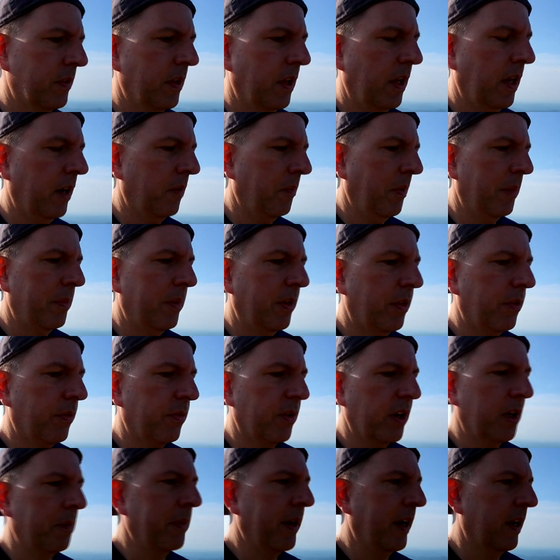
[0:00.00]
don't know, maybe
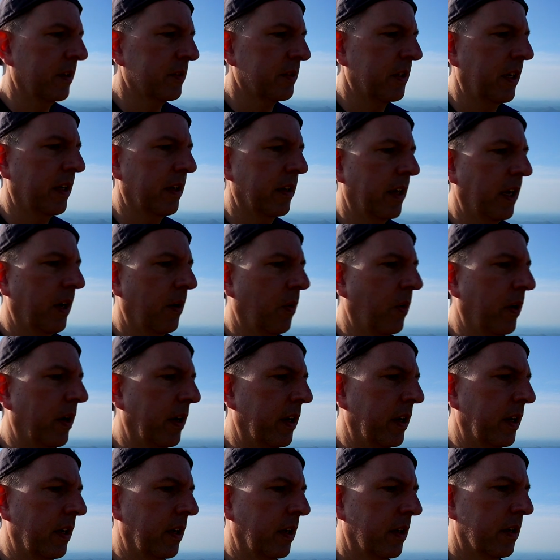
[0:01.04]
3 miles down that
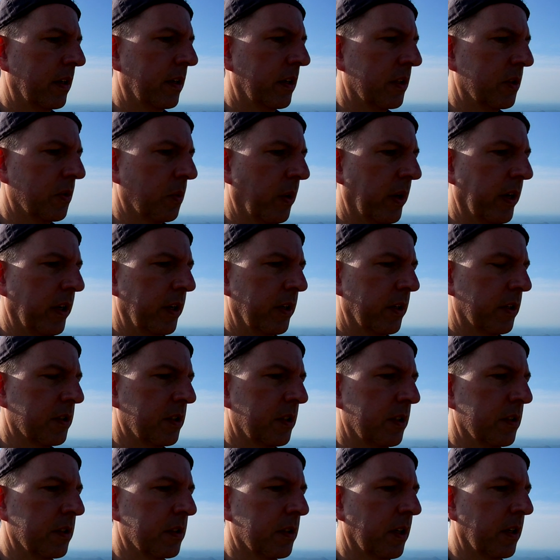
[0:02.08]
way is where it hooks
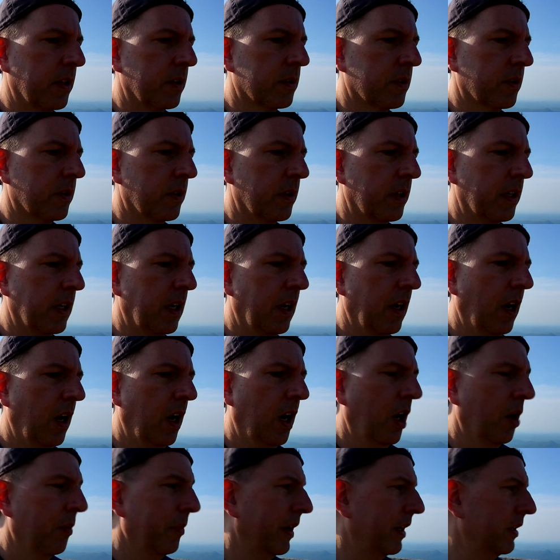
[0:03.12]
into Sarah's Creek.
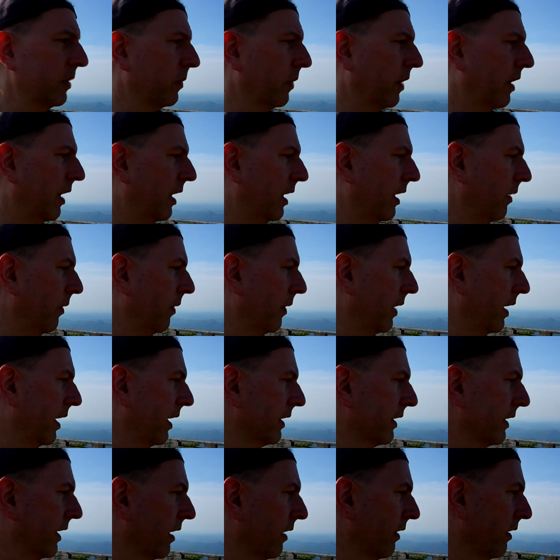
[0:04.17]
But I want to
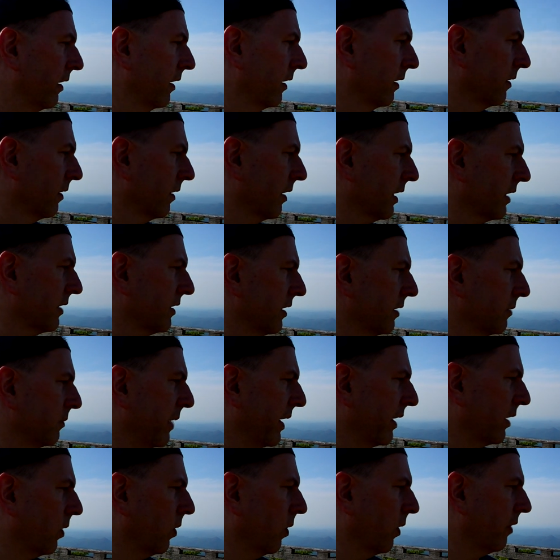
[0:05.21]
hike down there. Like I said,
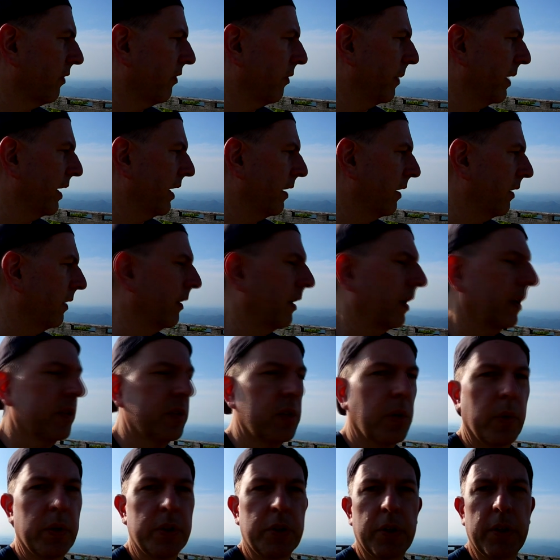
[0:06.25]
about a quarter of a mile. I'll
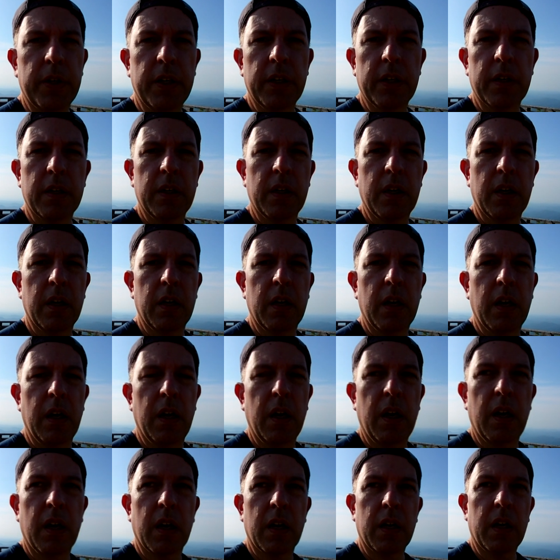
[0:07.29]
show it to you.
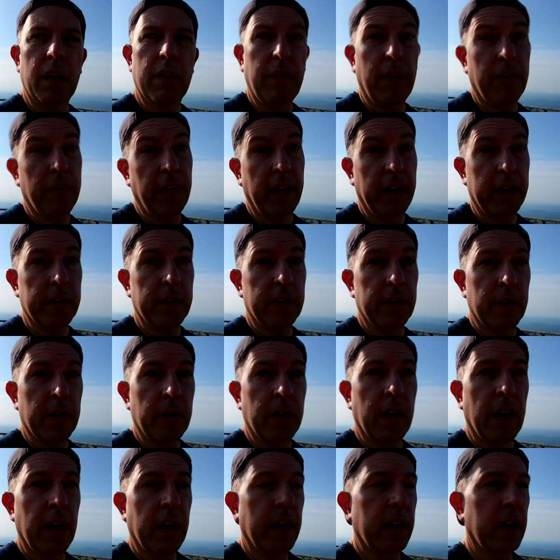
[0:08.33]
If I find it or
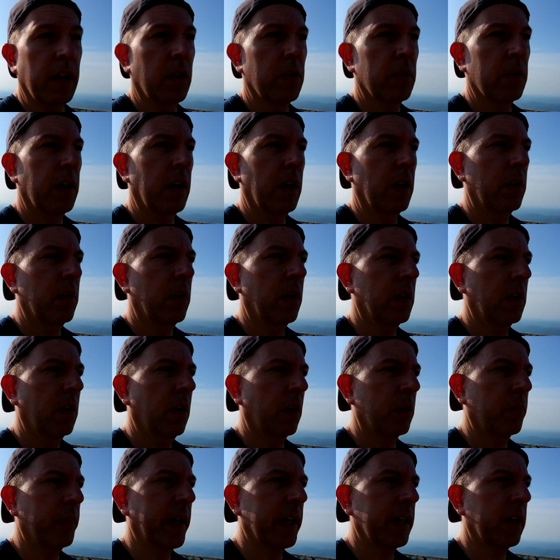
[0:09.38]
not, I'll
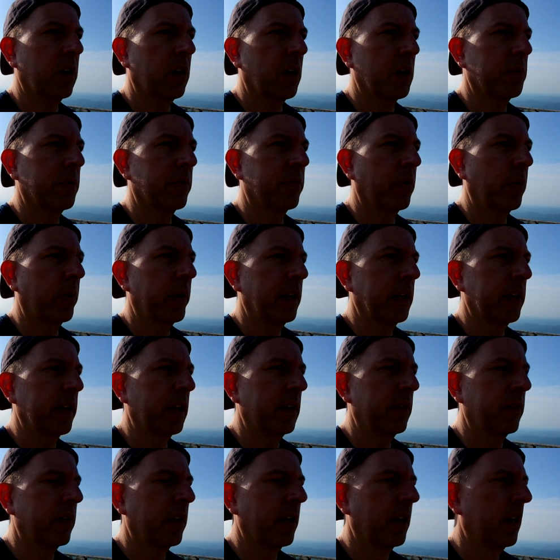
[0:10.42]
log back on before we
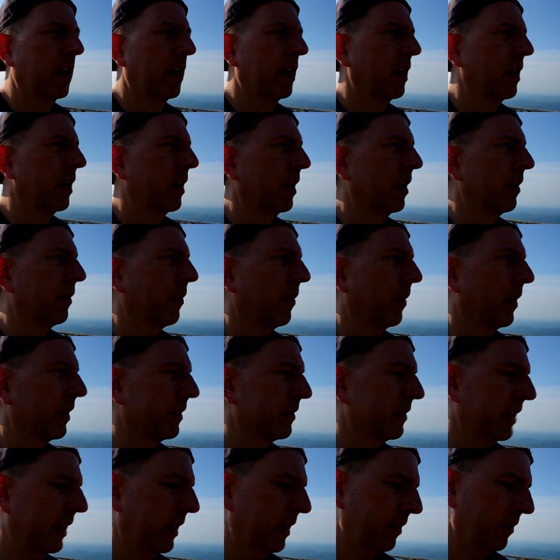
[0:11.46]
leave, before
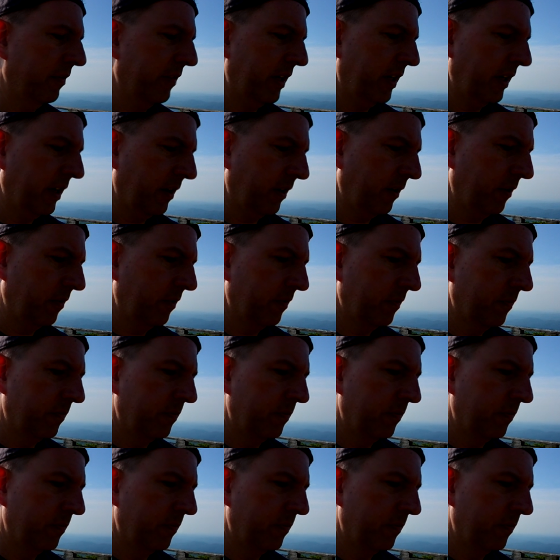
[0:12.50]
I end the video,